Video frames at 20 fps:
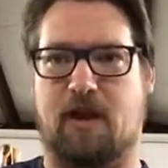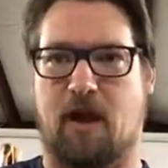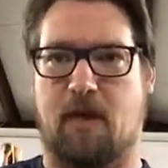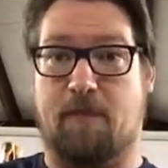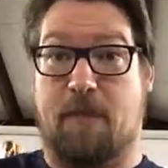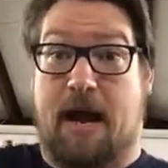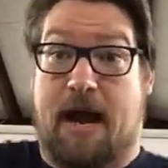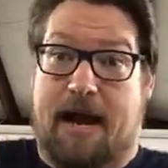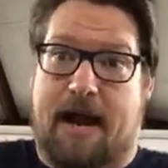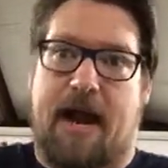
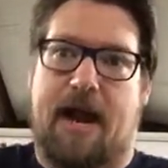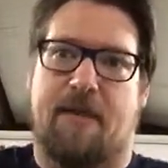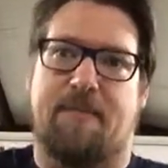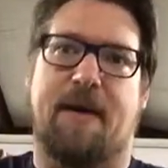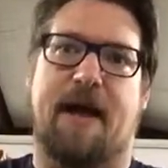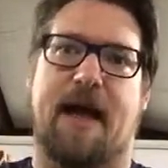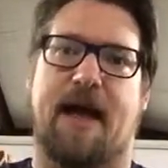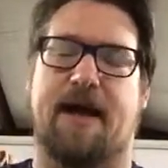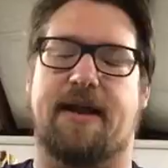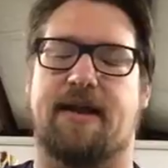my
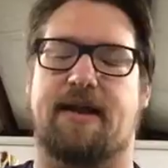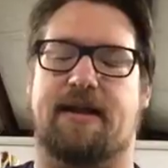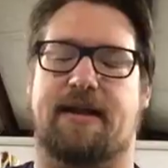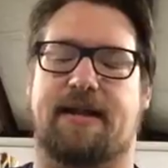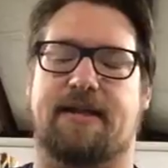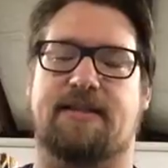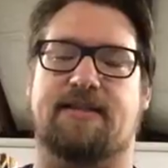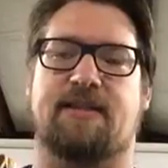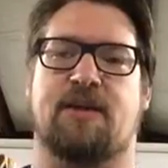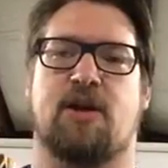iPad at
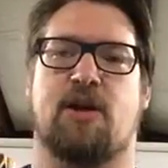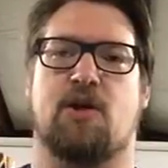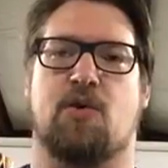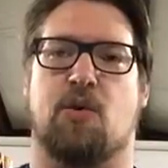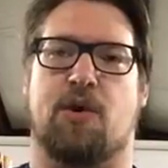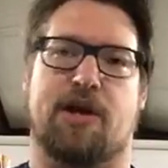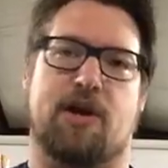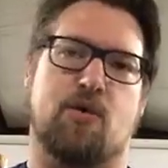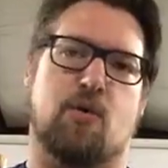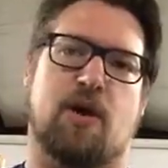least,
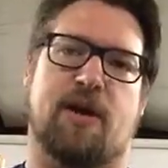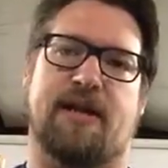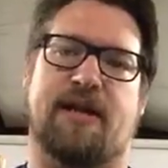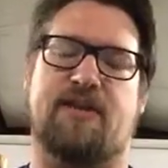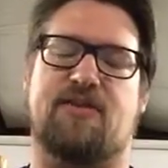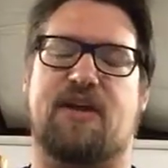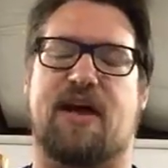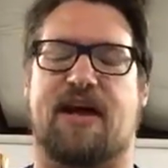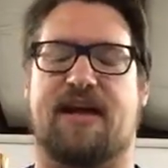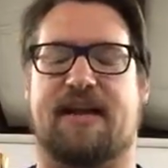where do you want to
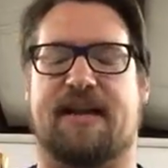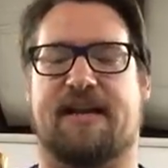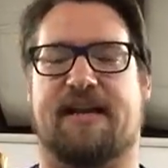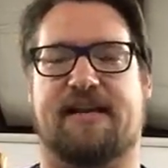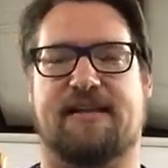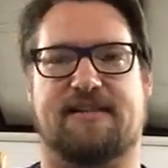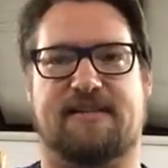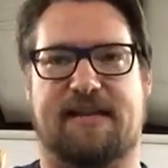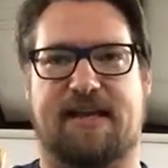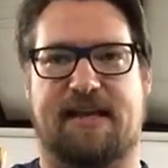get that? And
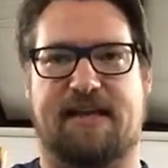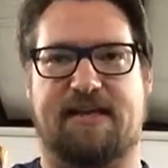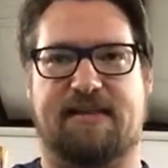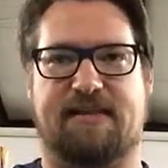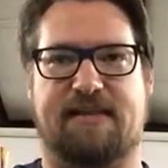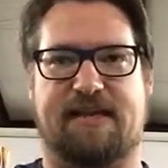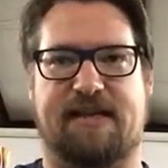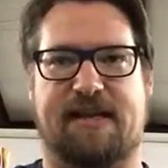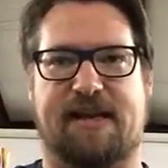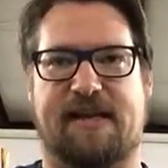it
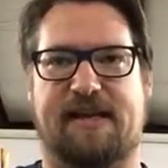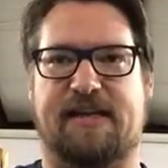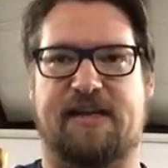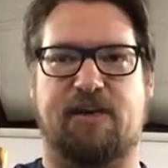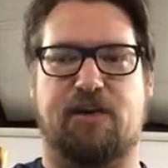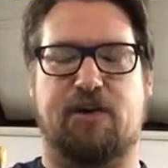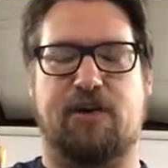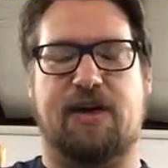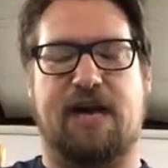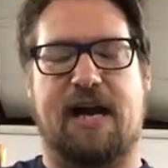says, and I
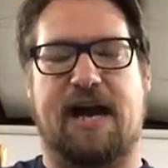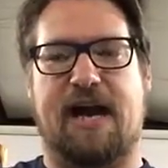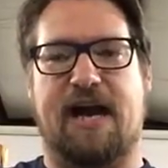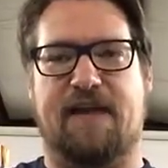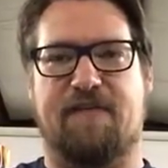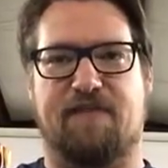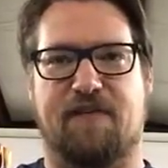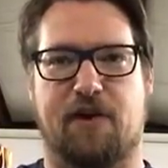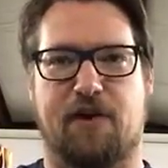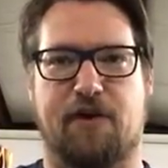can go to
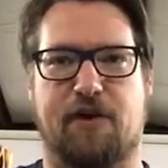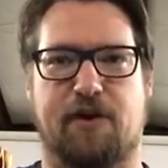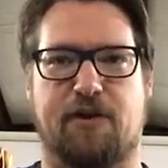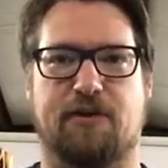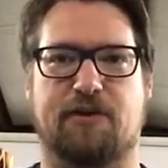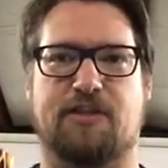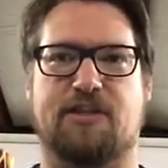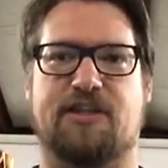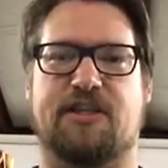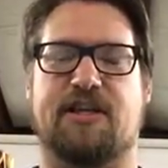
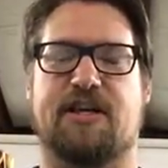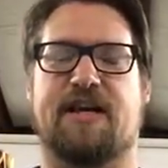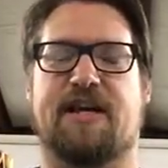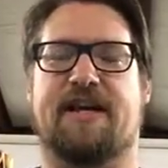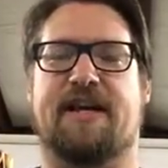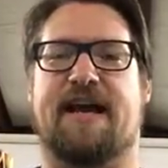iPhotos.